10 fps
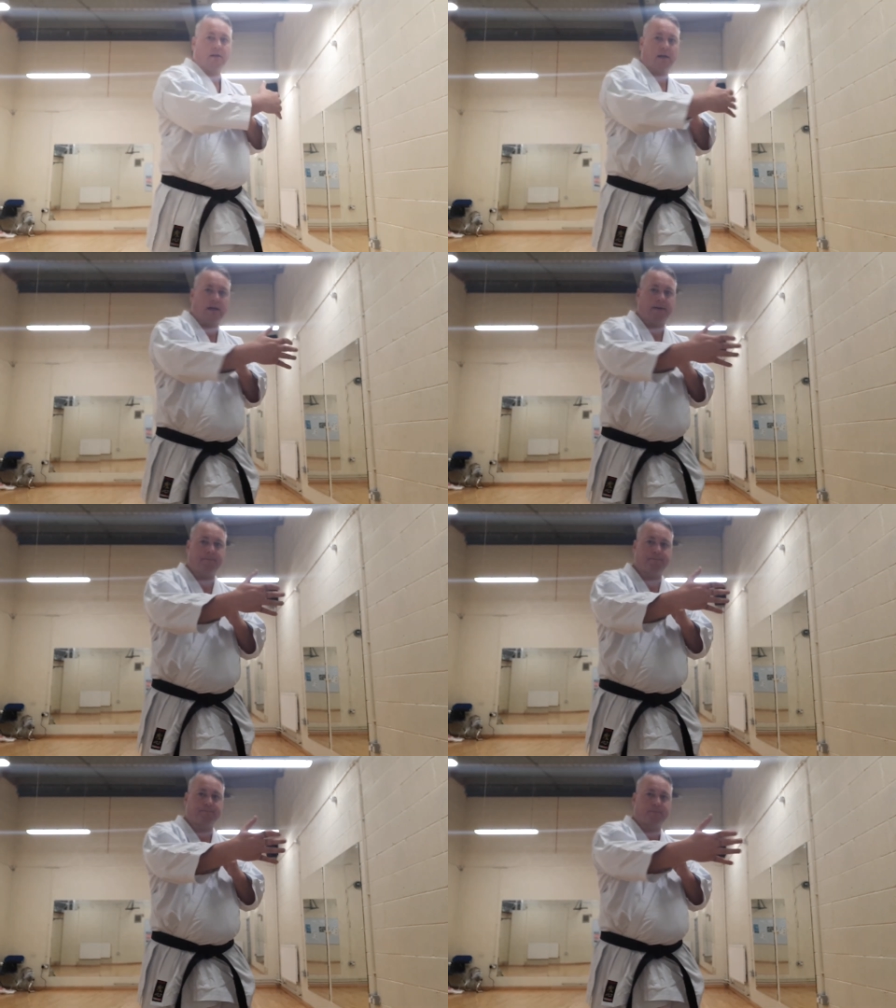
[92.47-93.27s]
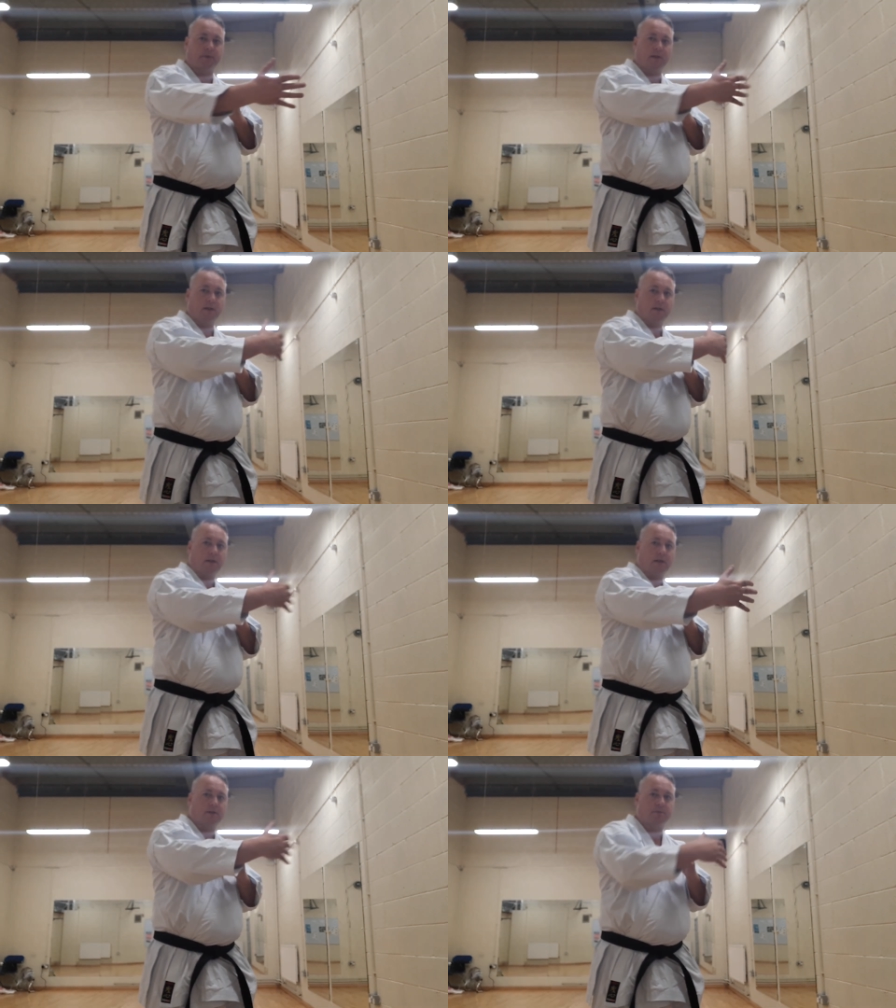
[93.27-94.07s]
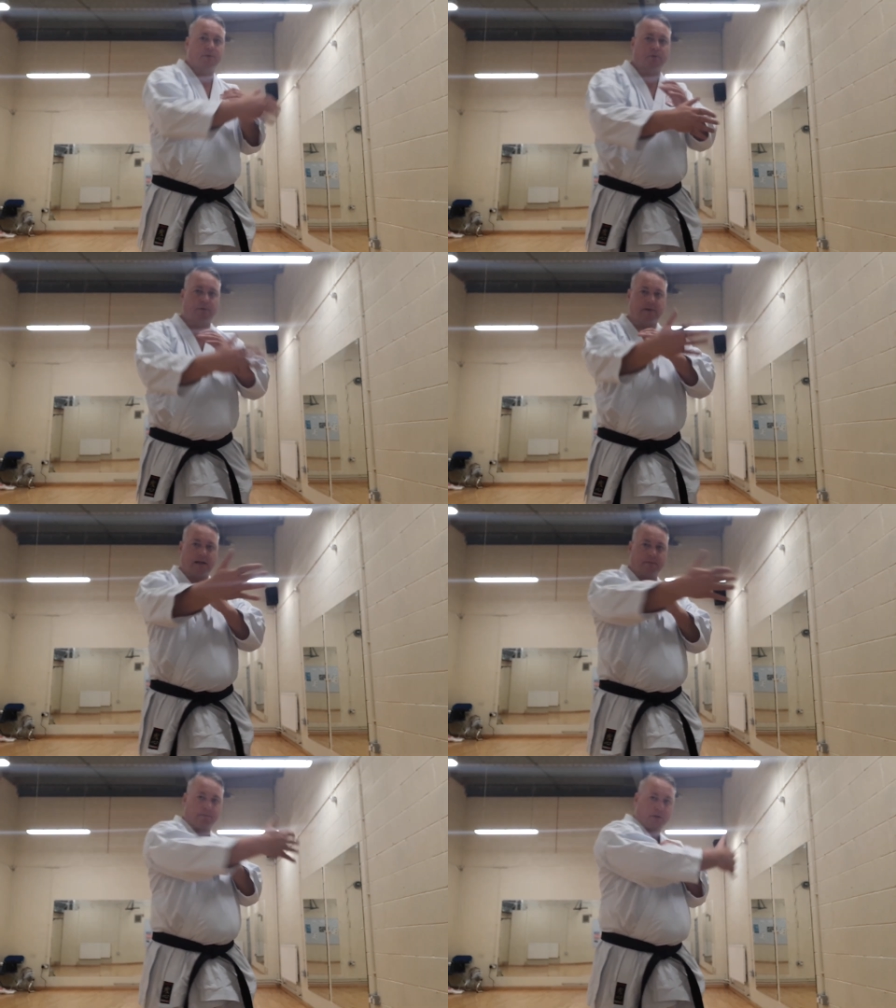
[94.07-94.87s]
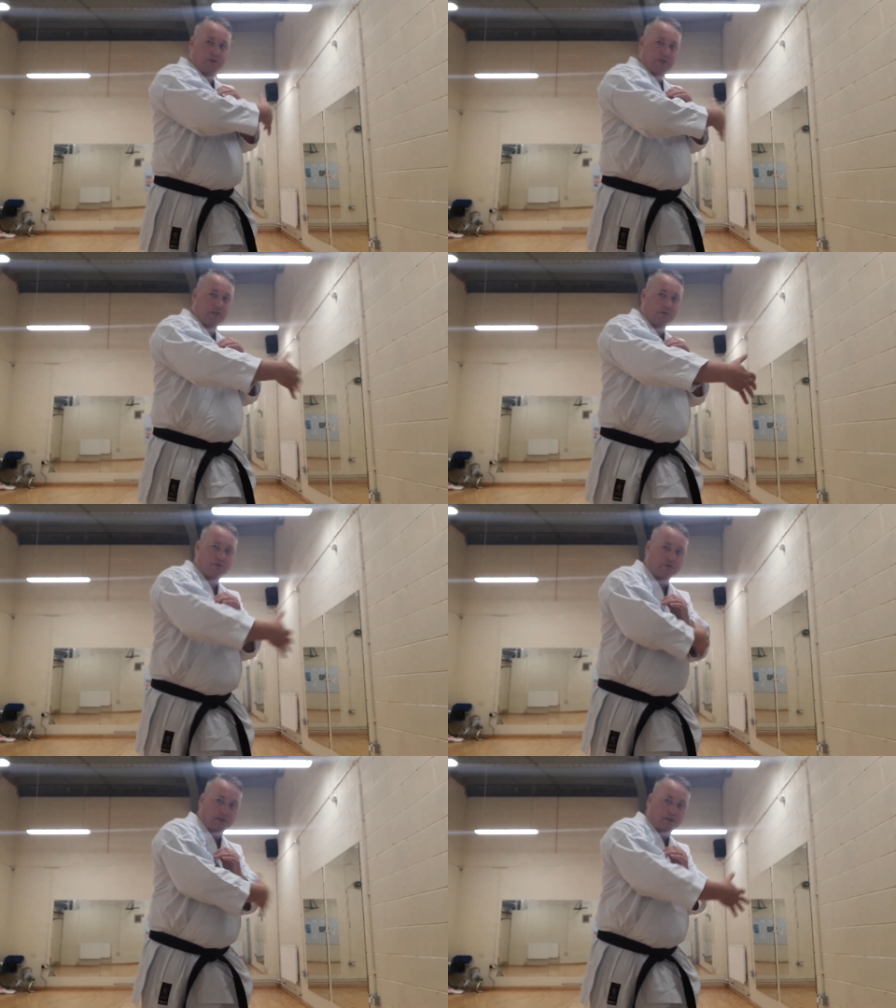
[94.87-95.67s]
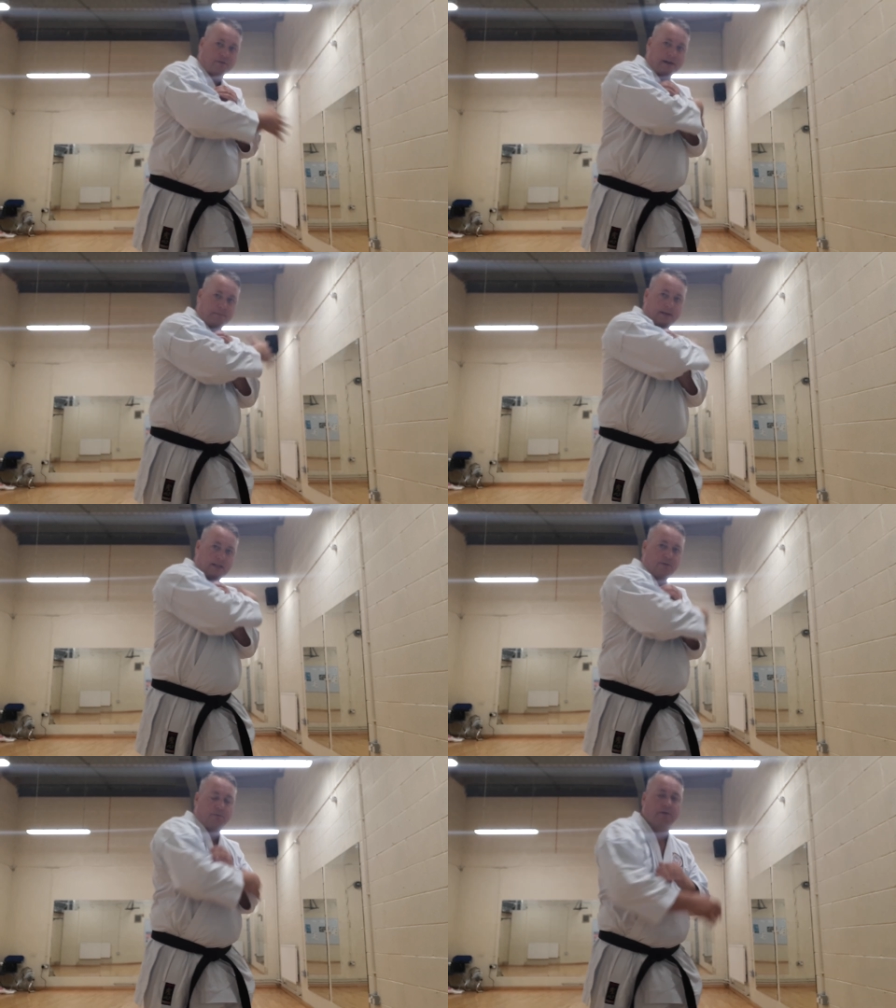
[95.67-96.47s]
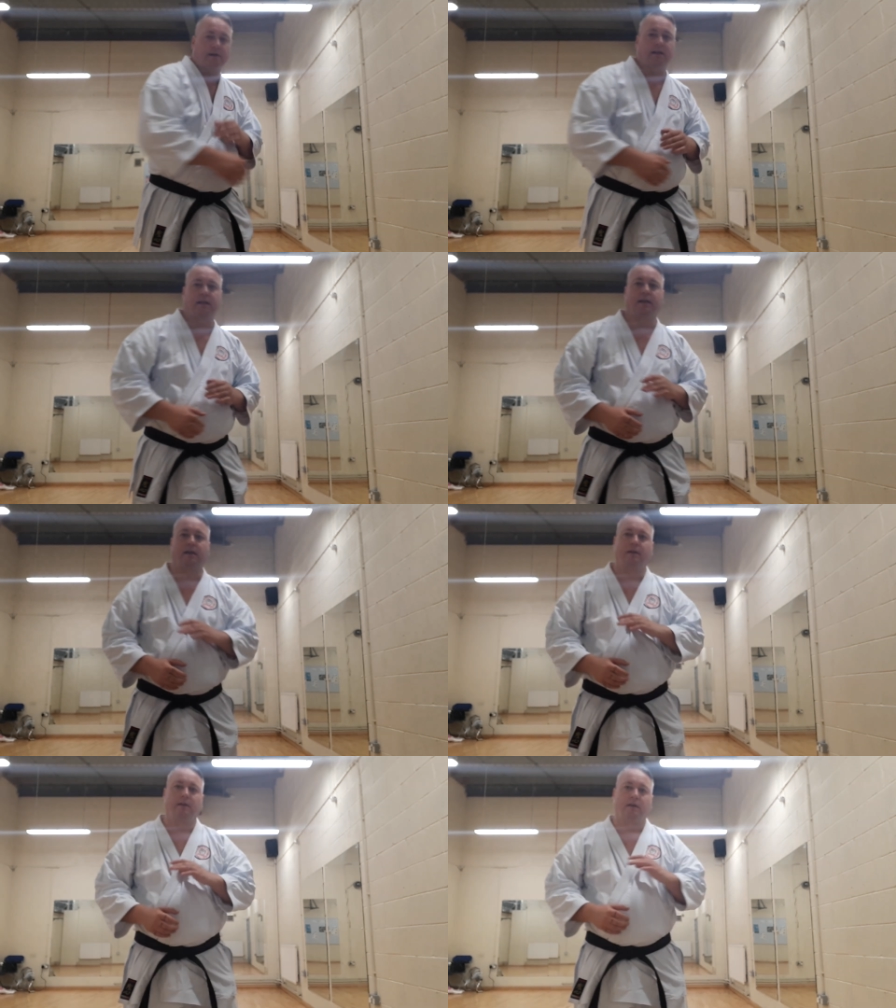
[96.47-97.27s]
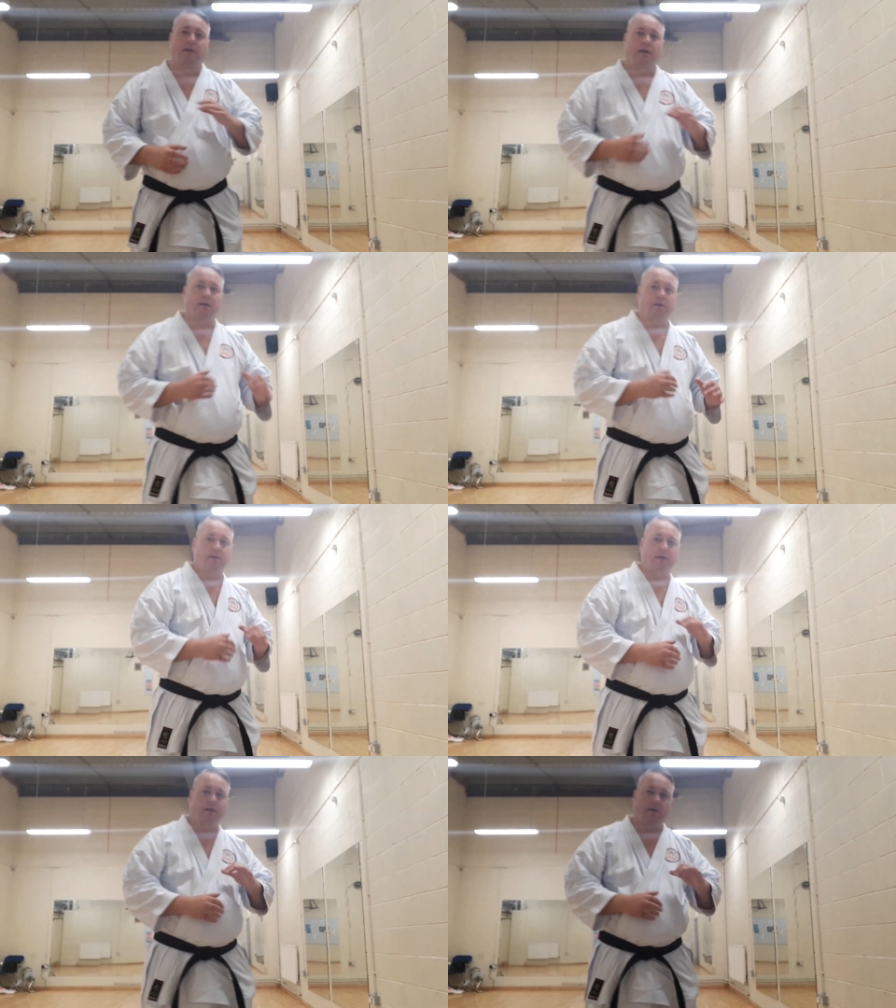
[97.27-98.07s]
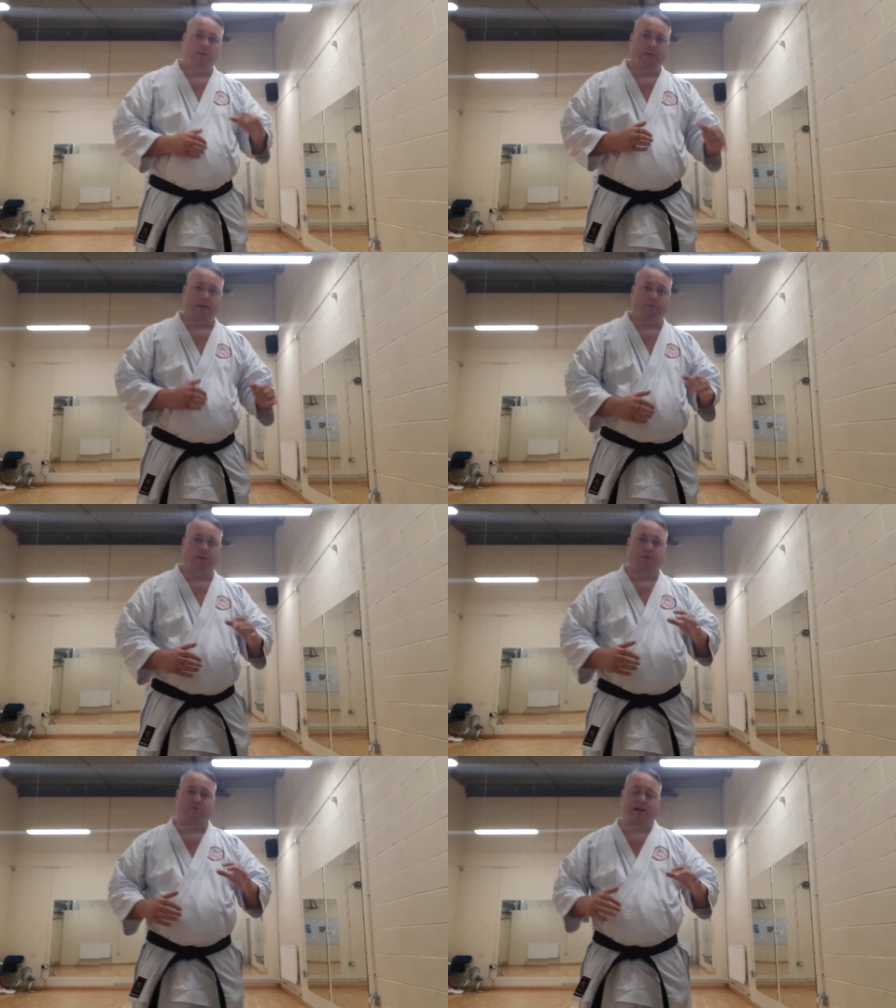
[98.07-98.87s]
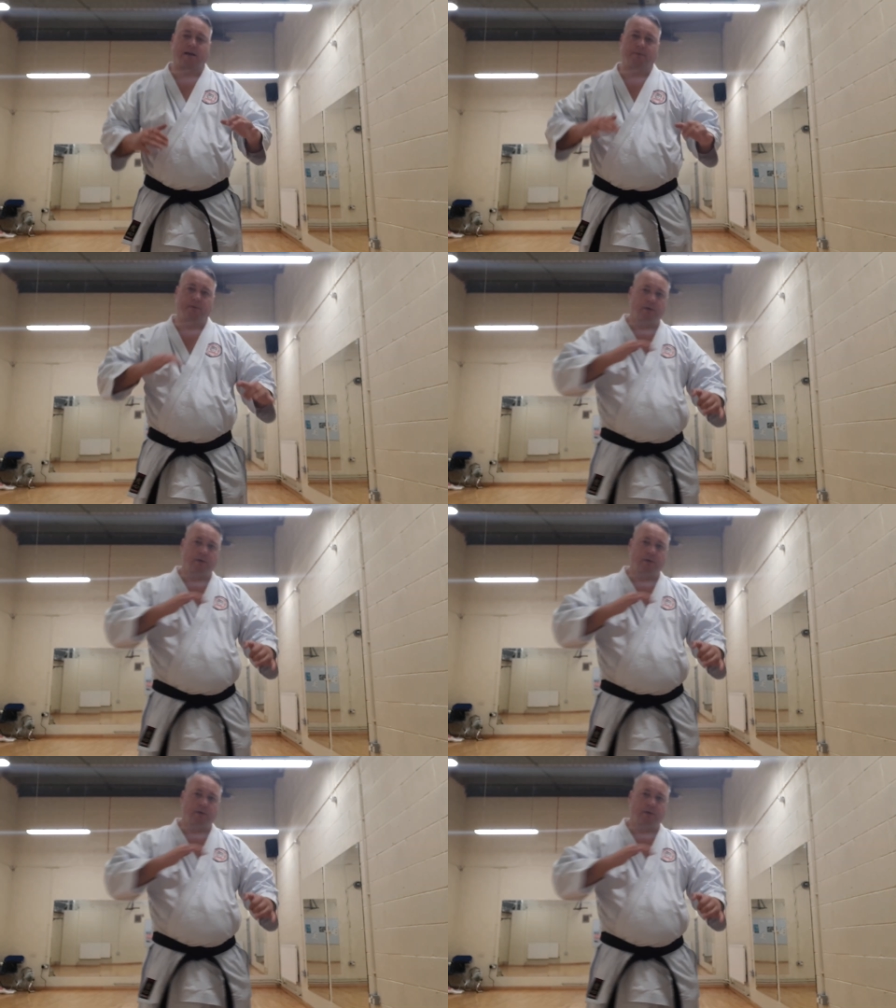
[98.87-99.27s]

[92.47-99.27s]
you know, someone's coming around punching or trying to grab me somewhere around here, and we trap